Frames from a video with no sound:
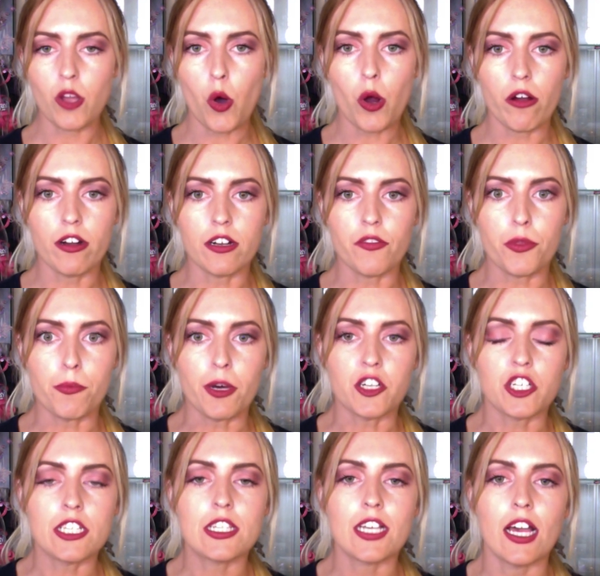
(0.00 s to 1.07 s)
lower end of the
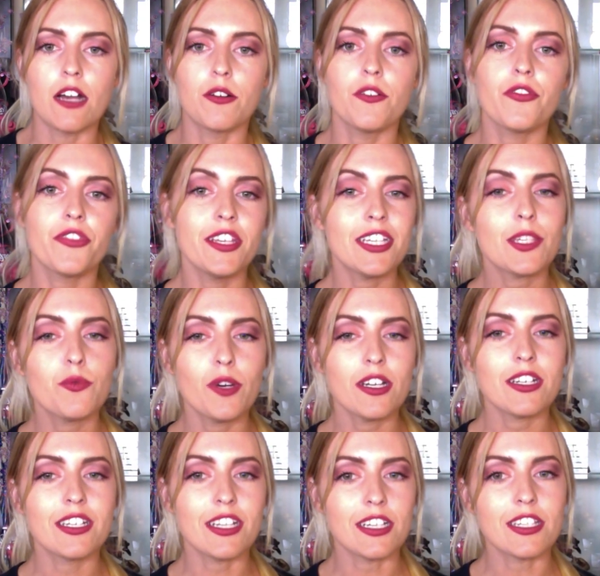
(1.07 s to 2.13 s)
budget scale. This
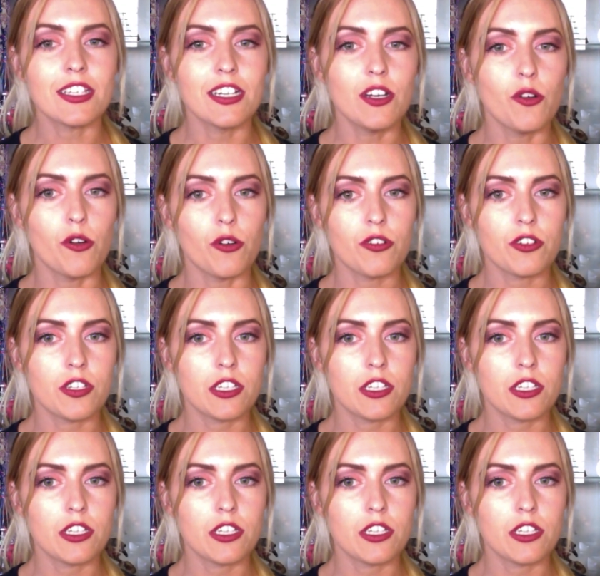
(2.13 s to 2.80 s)
one does not,